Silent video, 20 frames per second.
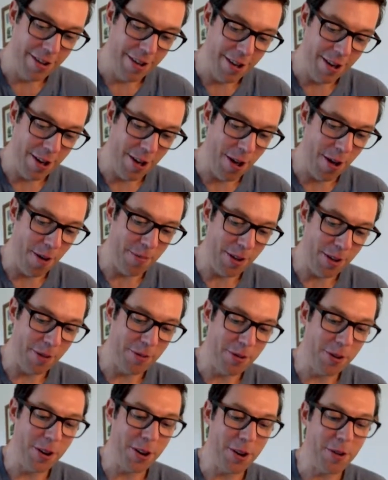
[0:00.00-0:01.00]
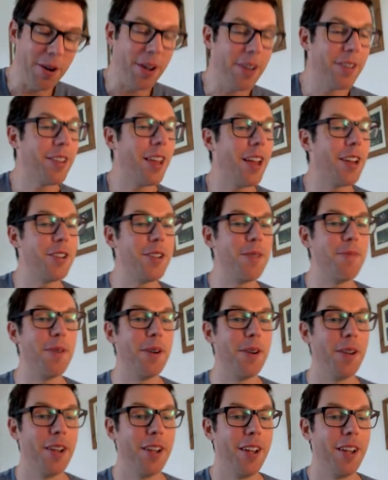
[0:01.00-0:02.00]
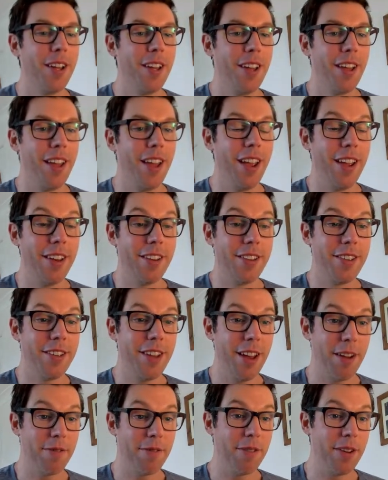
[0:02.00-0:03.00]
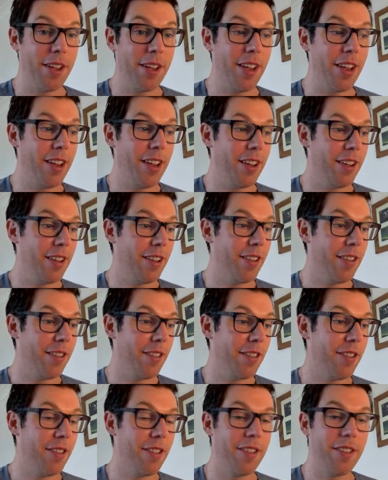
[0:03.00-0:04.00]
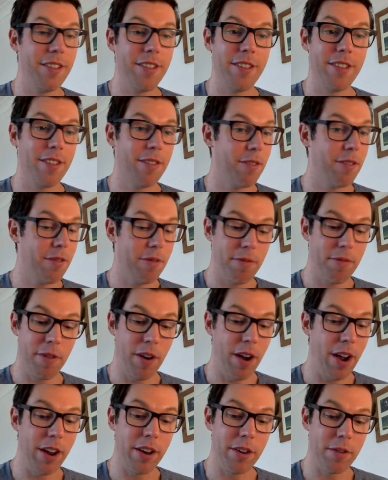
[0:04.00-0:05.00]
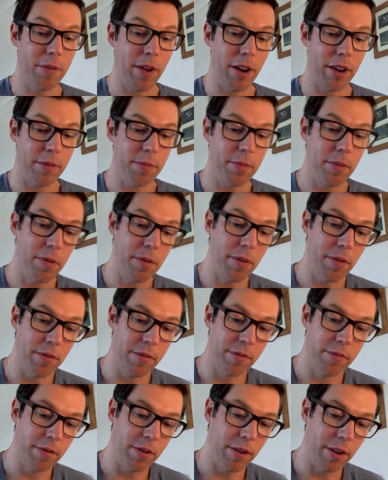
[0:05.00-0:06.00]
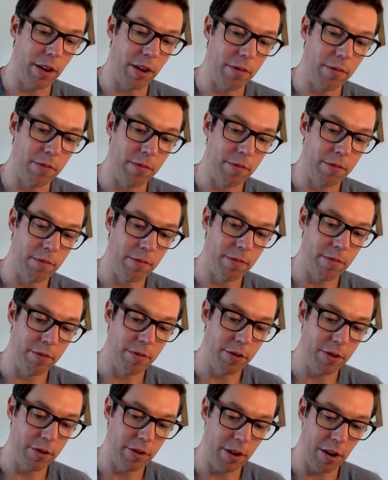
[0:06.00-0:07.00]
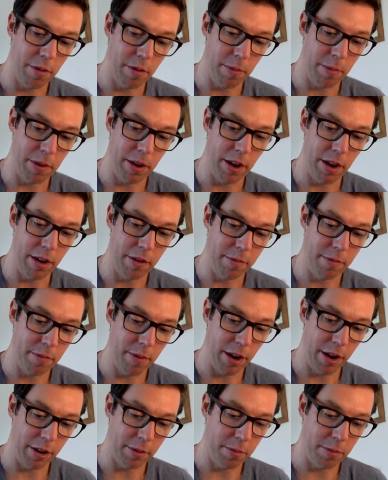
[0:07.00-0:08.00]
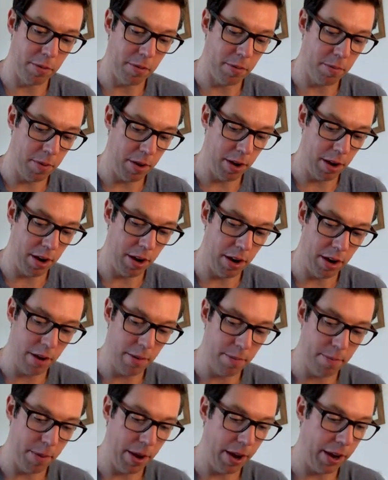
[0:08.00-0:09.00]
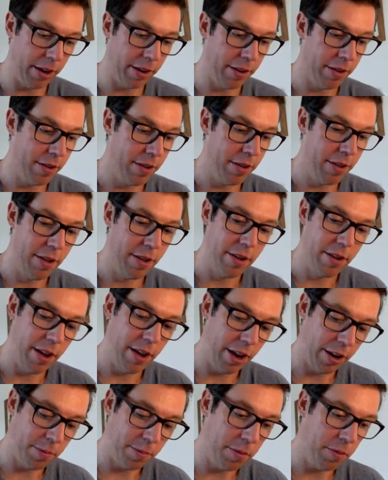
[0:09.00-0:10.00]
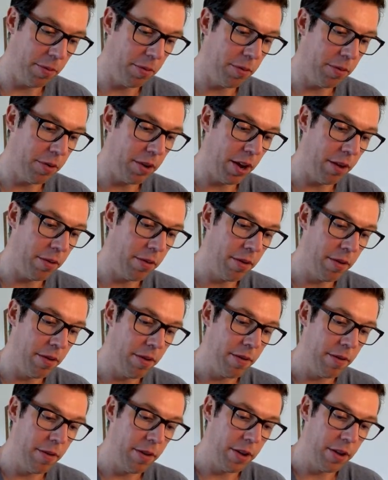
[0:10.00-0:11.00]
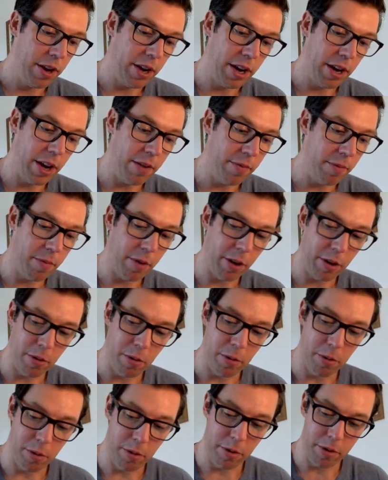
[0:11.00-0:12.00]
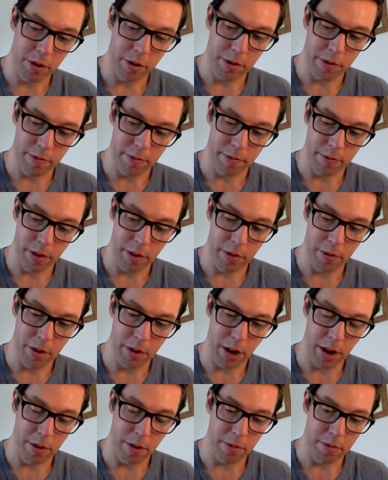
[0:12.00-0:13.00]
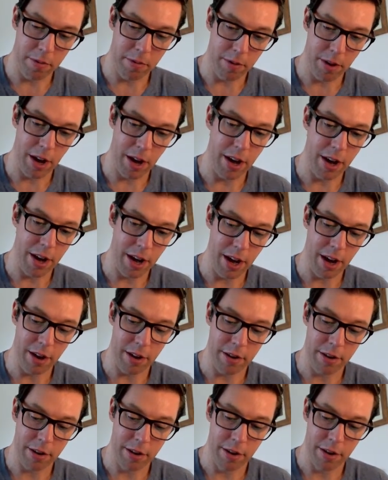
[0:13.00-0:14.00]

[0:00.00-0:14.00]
I've done it quite sketchy, but it's definitely fine to export. You know, just go up here, export, blah, blah, blah, bang, export audio. You can even record the audio in here.